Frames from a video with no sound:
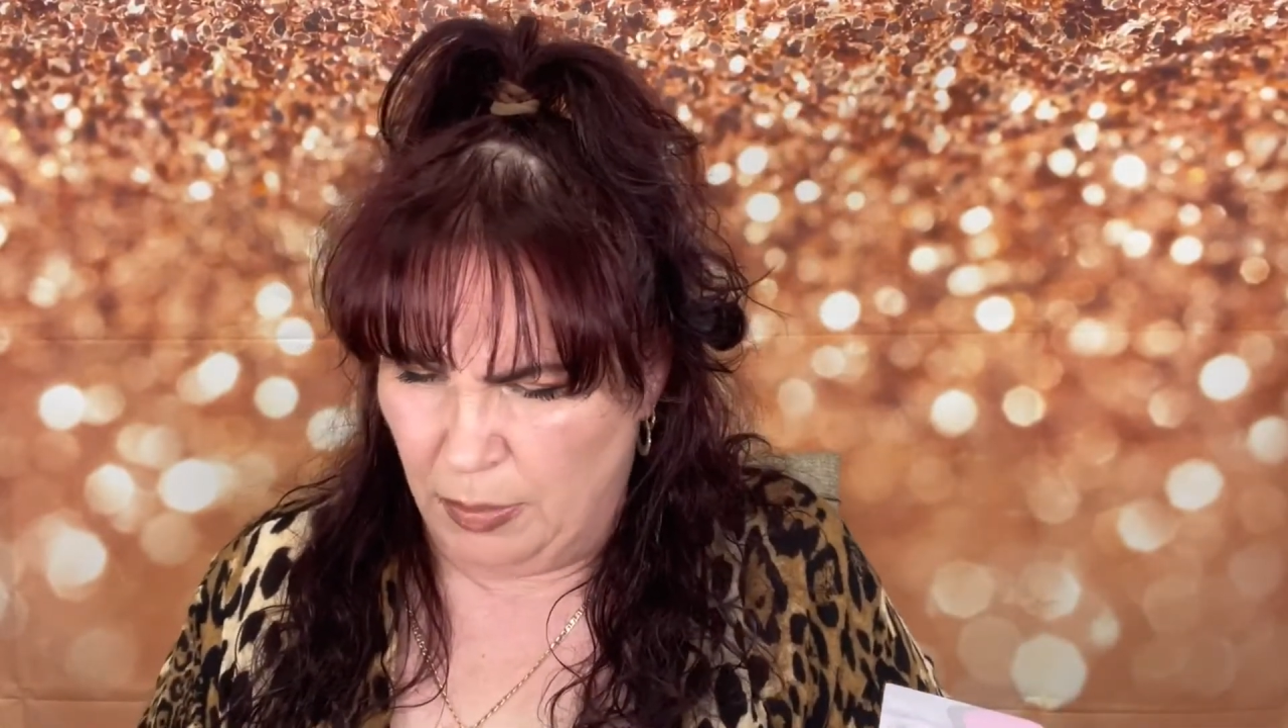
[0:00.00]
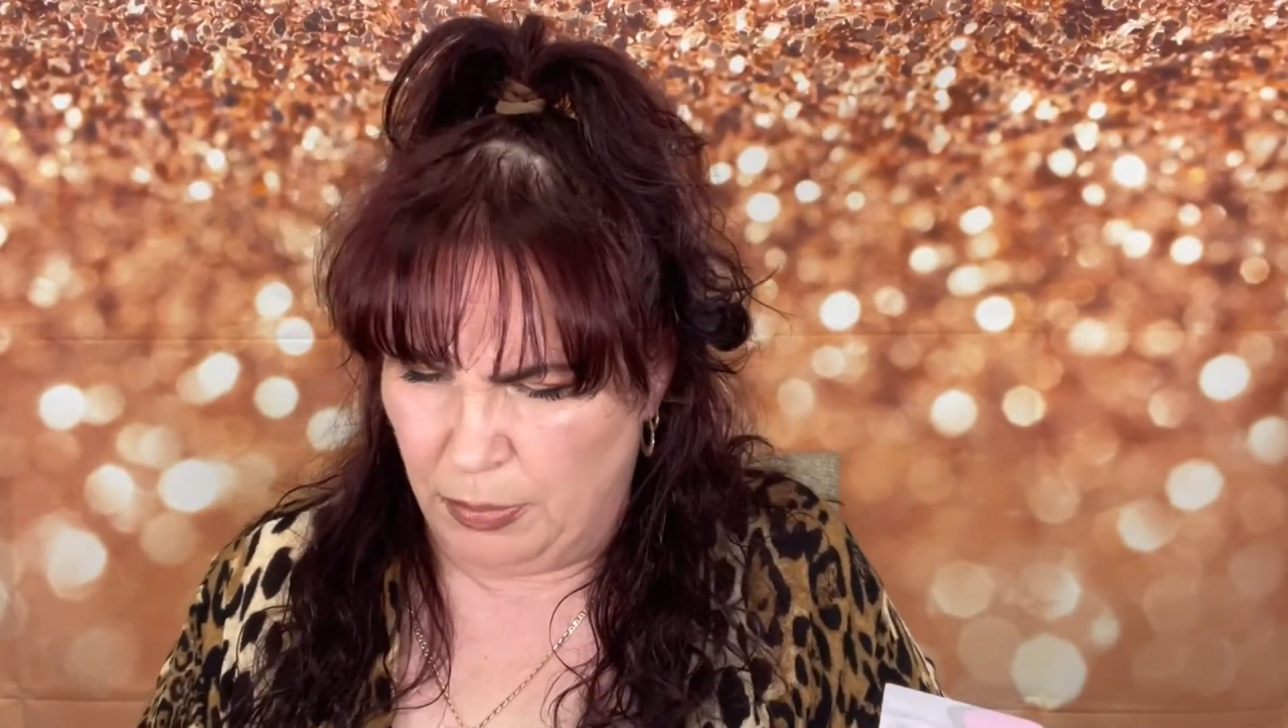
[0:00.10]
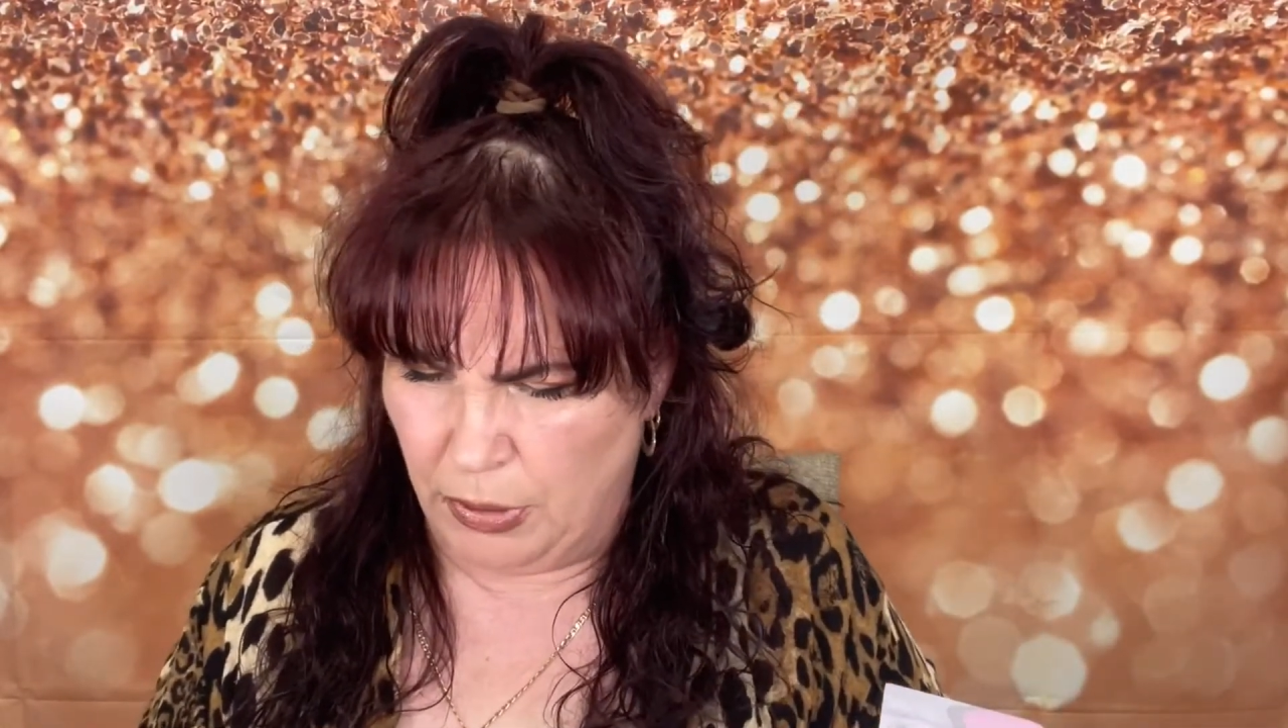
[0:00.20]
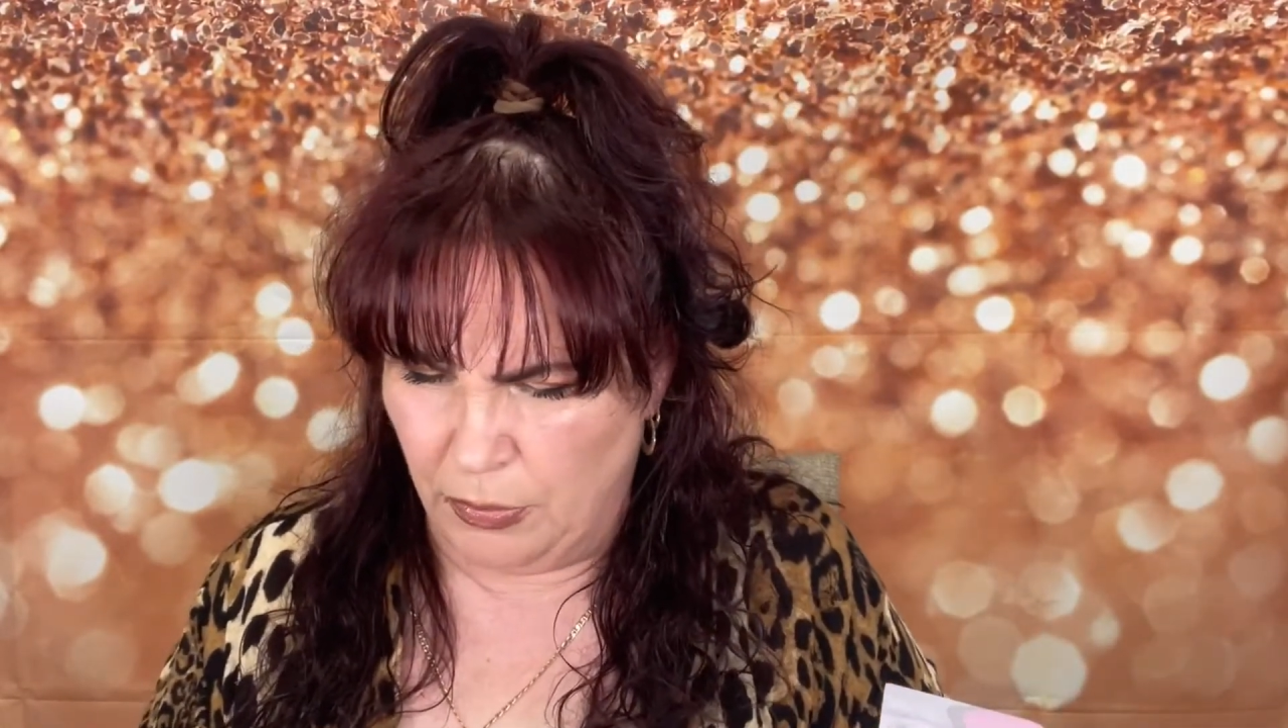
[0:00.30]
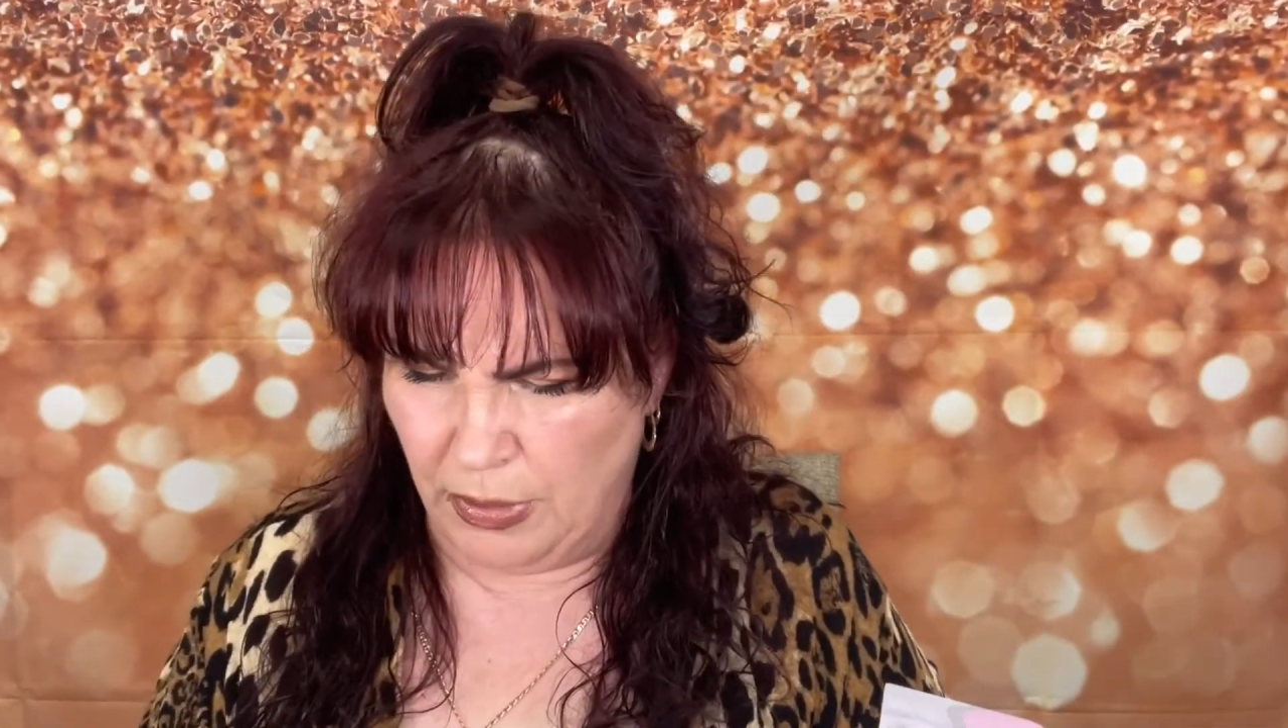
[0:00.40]

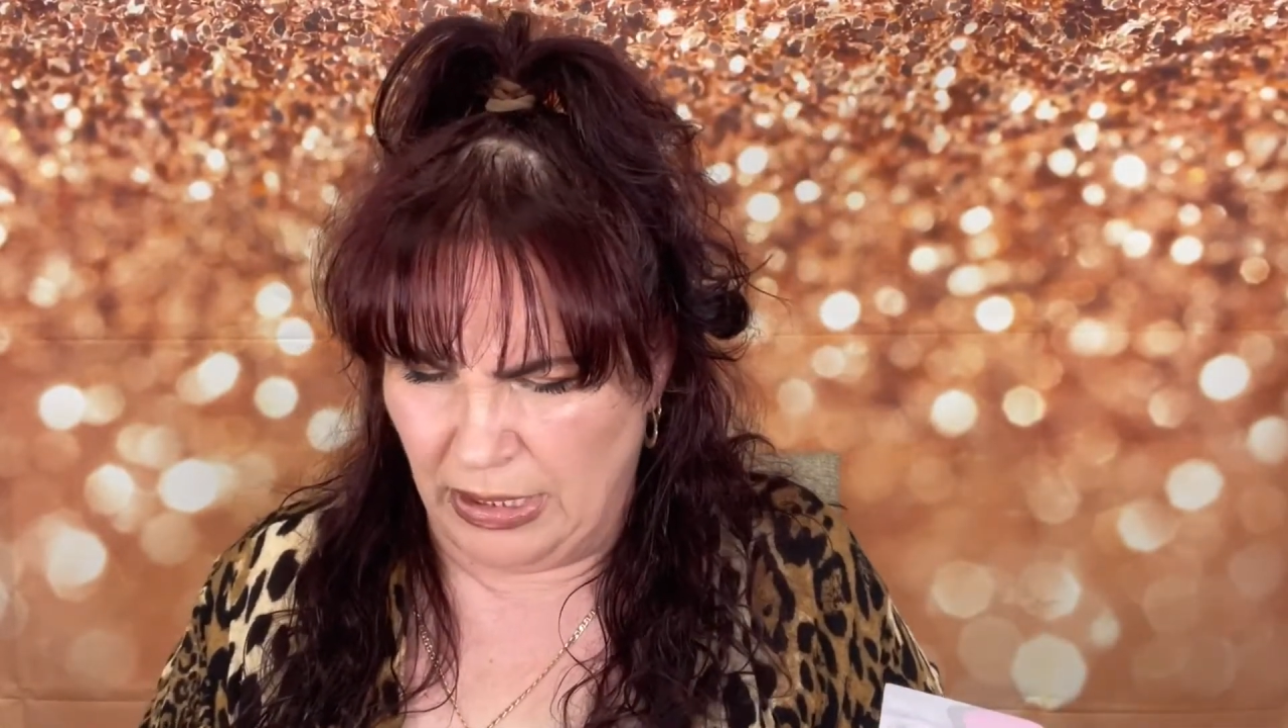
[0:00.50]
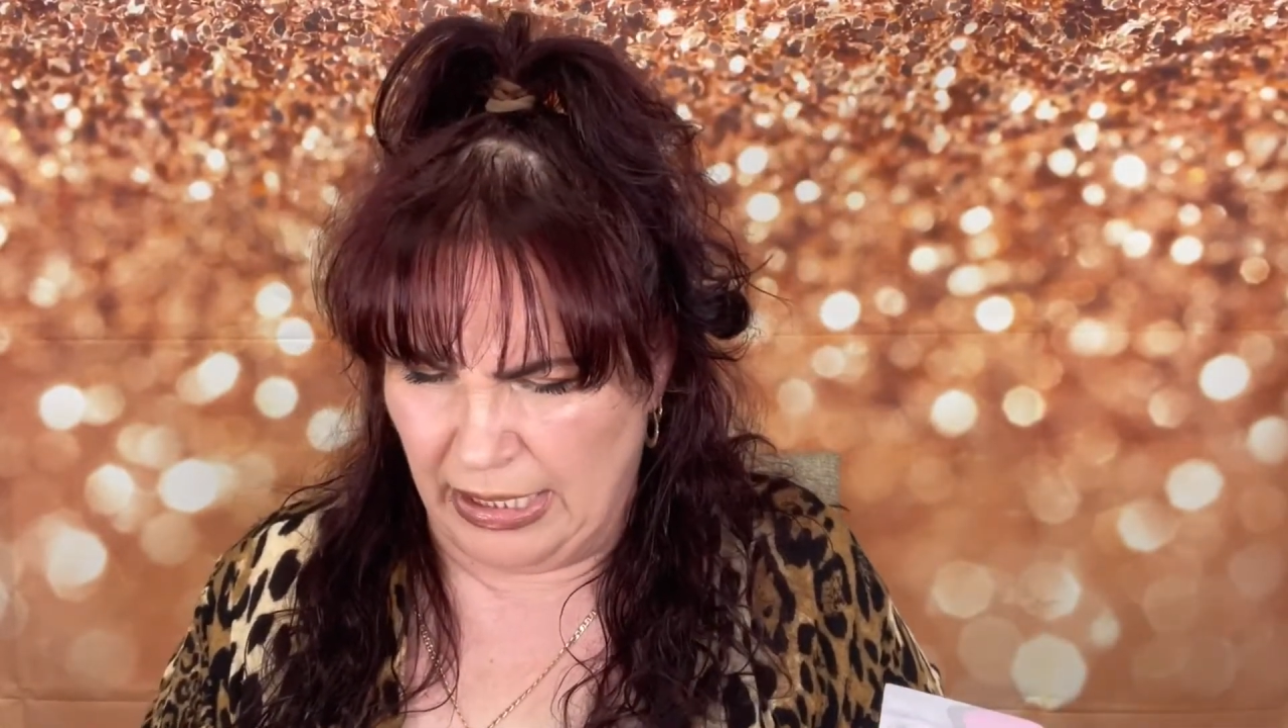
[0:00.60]
Pure and